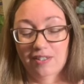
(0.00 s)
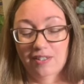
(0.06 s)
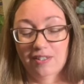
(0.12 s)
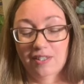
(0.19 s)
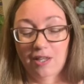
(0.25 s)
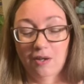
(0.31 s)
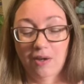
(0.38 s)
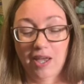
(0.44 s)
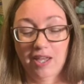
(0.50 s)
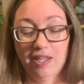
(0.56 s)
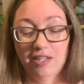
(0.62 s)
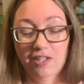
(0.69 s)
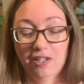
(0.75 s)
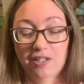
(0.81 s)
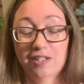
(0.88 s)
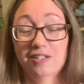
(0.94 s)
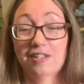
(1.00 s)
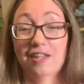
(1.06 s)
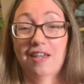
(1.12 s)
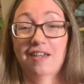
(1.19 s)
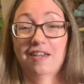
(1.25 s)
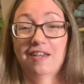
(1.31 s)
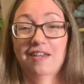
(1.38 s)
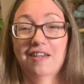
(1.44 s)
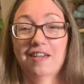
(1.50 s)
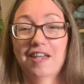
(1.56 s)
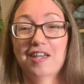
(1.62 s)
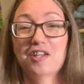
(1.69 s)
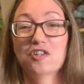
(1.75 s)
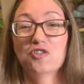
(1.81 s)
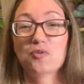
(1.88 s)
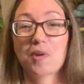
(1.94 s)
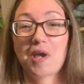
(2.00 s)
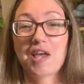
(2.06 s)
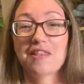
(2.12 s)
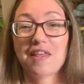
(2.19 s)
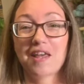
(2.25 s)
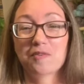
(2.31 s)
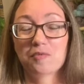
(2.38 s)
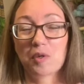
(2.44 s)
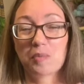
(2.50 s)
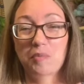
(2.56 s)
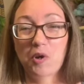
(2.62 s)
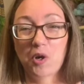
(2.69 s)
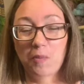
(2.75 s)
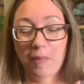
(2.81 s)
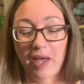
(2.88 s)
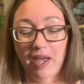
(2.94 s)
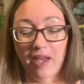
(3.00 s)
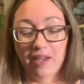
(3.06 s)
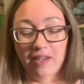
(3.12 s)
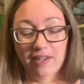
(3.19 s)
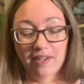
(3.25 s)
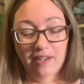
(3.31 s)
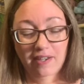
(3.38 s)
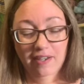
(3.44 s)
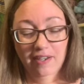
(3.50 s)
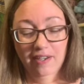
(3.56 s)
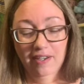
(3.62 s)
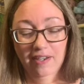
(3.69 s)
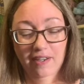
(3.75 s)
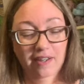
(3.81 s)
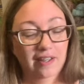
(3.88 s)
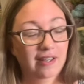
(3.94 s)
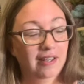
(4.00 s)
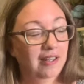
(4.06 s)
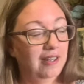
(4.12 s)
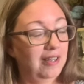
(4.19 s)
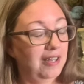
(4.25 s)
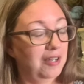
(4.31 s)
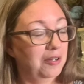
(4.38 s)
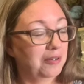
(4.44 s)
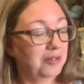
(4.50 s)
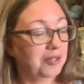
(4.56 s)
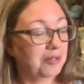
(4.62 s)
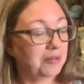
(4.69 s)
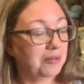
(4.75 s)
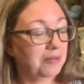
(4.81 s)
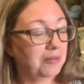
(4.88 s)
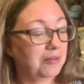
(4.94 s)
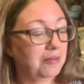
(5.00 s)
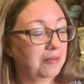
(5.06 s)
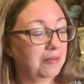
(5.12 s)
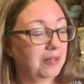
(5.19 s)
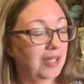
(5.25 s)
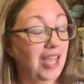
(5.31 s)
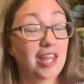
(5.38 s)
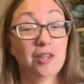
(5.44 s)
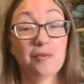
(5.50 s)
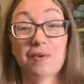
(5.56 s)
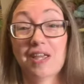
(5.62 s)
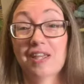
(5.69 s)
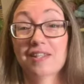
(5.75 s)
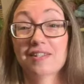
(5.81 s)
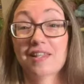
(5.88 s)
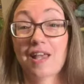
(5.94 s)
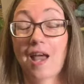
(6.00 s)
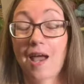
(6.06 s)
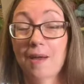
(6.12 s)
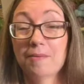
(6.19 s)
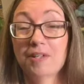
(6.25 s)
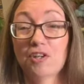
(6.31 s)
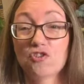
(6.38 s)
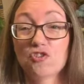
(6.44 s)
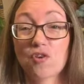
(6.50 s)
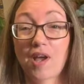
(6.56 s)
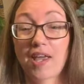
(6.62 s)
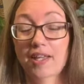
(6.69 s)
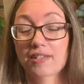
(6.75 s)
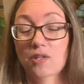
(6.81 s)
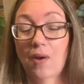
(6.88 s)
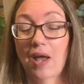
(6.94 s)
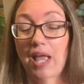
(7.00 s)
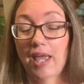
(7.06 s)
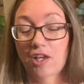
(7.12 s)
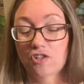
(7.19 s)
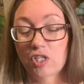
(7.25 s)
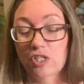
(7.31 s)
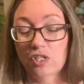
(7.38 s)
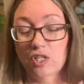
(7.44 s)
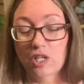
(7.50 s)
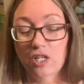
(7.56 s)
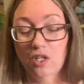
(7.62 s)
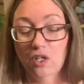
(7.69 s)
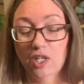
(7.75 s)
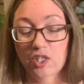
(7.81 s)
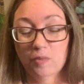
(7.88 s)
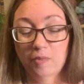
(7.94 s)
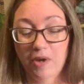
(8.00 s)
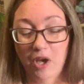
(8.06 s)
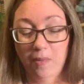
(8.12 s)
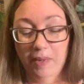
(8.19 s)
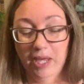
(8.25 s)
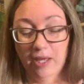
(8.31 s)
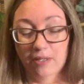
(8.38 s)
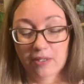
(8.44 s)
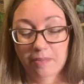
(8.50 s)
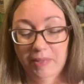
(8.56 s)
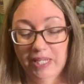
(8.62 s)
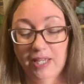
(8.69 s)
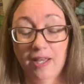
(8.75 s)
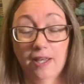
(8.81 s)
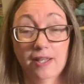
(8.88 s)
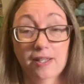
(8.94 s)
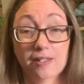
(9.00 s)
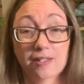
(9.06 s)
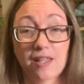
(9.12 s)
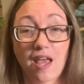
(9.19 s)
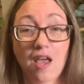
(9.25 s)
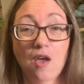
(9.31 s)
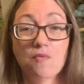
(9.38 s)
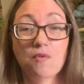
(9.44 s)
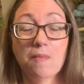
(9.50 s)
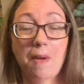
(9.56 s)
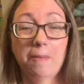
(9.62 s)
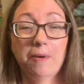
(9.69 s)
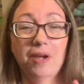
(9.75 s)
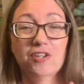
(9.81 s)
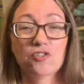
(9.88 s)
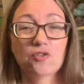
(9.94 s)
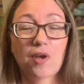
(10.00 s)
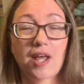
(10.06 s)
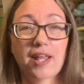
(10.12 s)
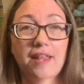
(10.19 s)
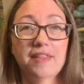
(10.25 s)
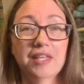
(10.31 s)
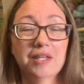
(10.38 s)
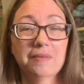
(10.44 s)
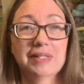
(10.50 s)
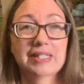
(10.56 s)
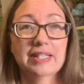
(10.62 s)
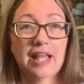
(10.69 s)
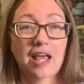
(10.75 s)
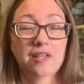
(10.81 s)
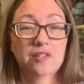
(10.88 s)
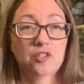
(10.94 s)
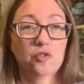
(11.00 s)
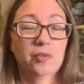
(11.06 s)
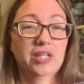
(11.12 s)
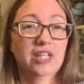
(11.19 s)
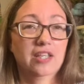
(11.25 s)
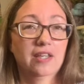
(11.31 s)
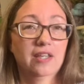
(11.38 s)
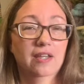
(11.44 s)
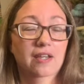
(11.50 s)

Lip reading: So I could try that and report back. I don't know. Anyways, I'm gonna try it. So I actually took a look at the ball band because remember I think it was last week,